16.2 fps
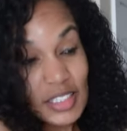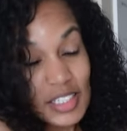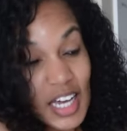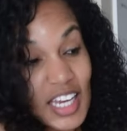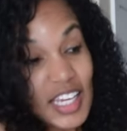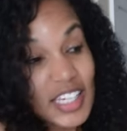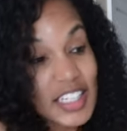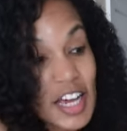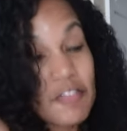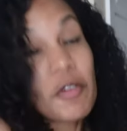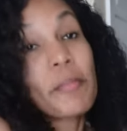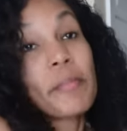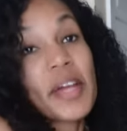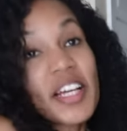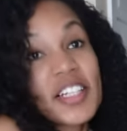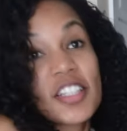I like to have a
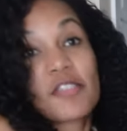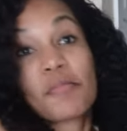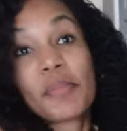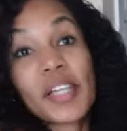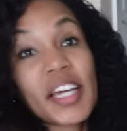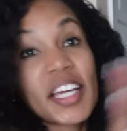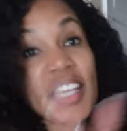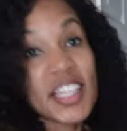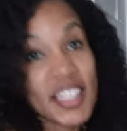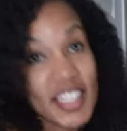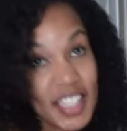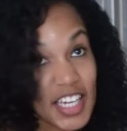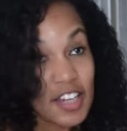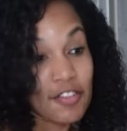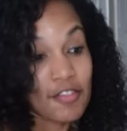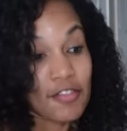mix of playing it
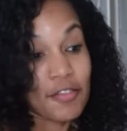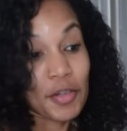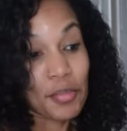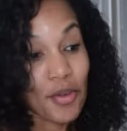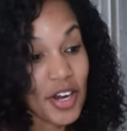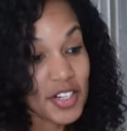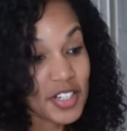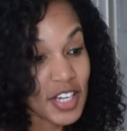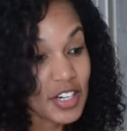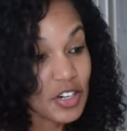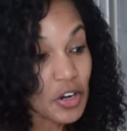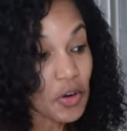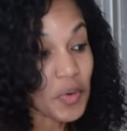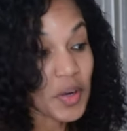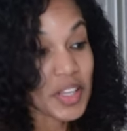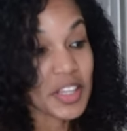safe with brands I
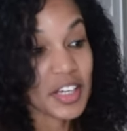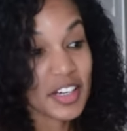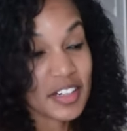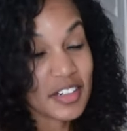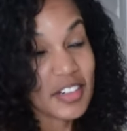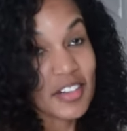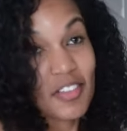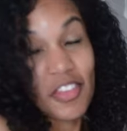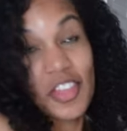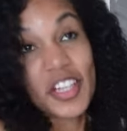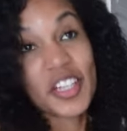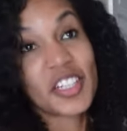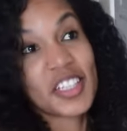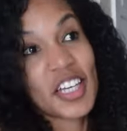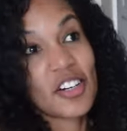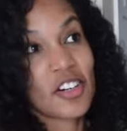know and then
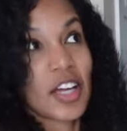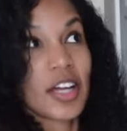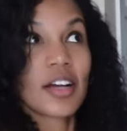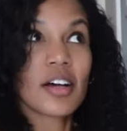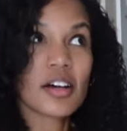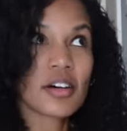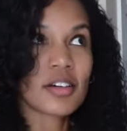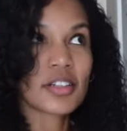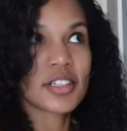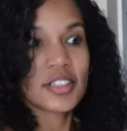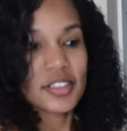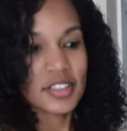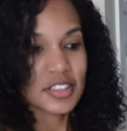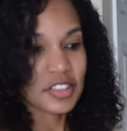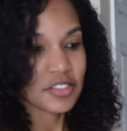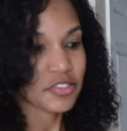things that are like, oh, this
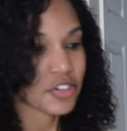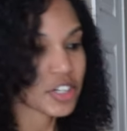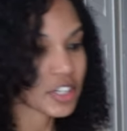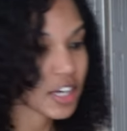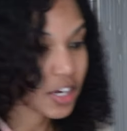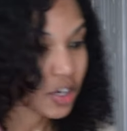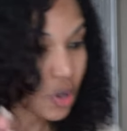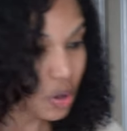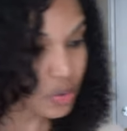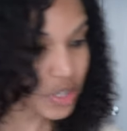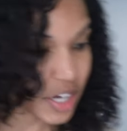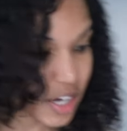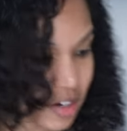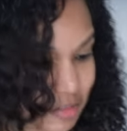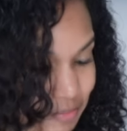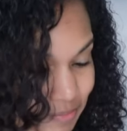is different. Like, oh
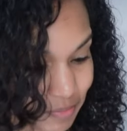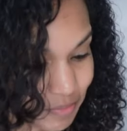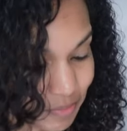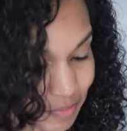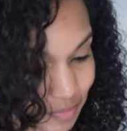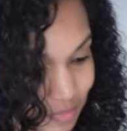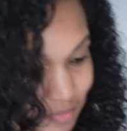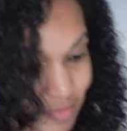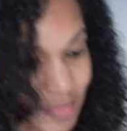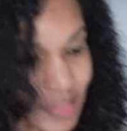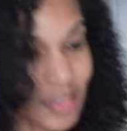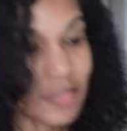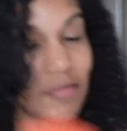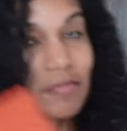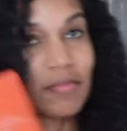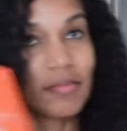yeah,
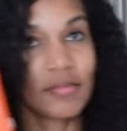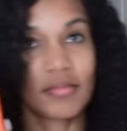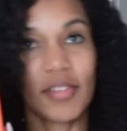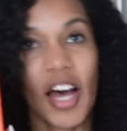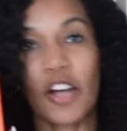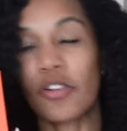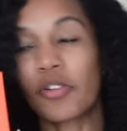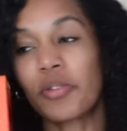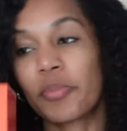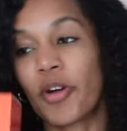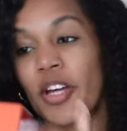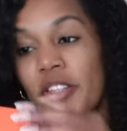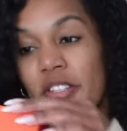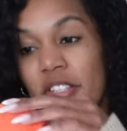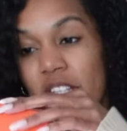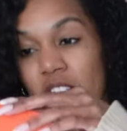I don't know what
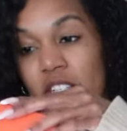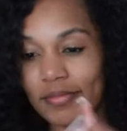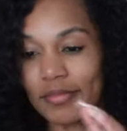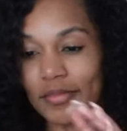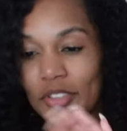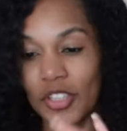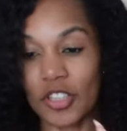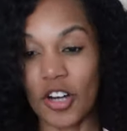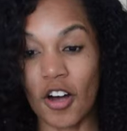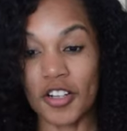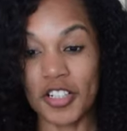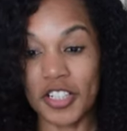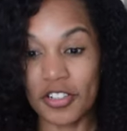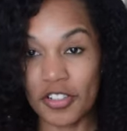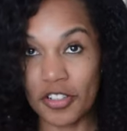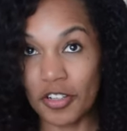brand this is. The
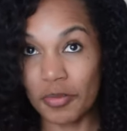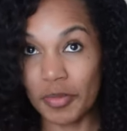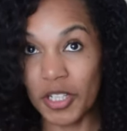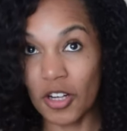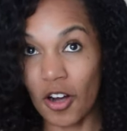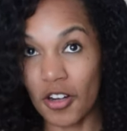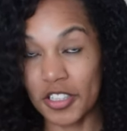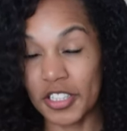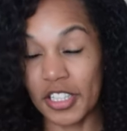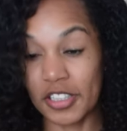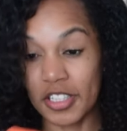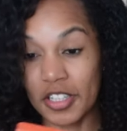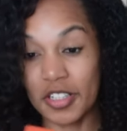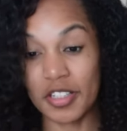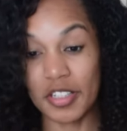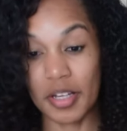cocktails are gonna be
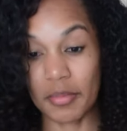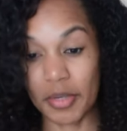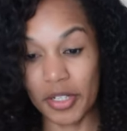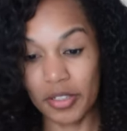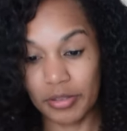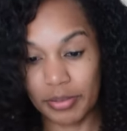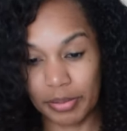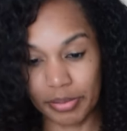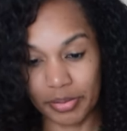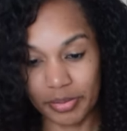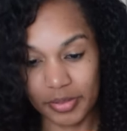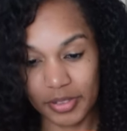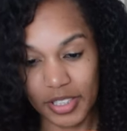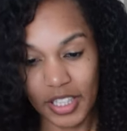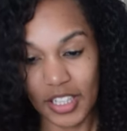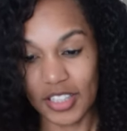cocktailing this summer.
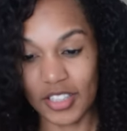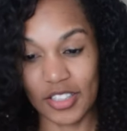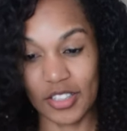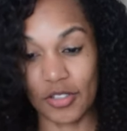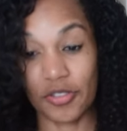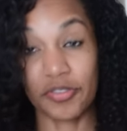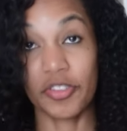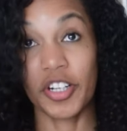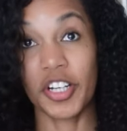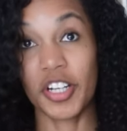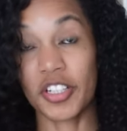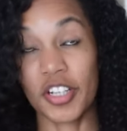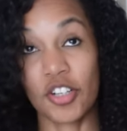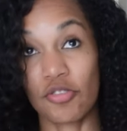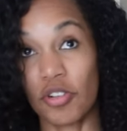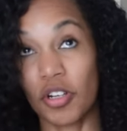It's so funny because
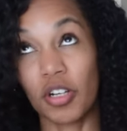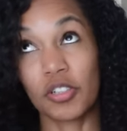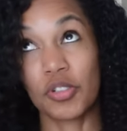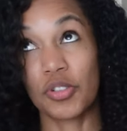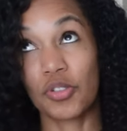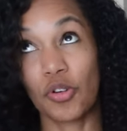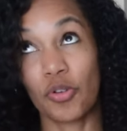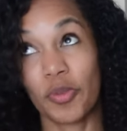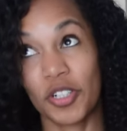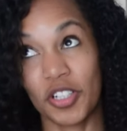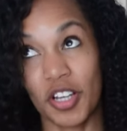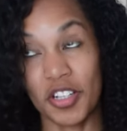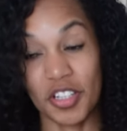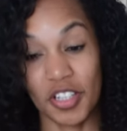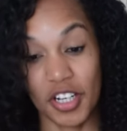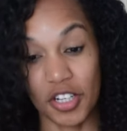I drink so much
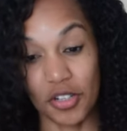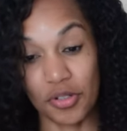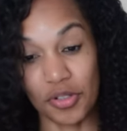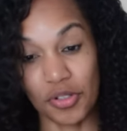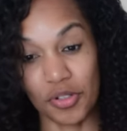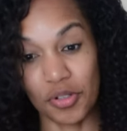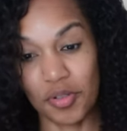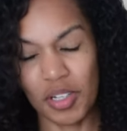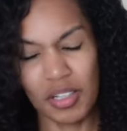less than I used to.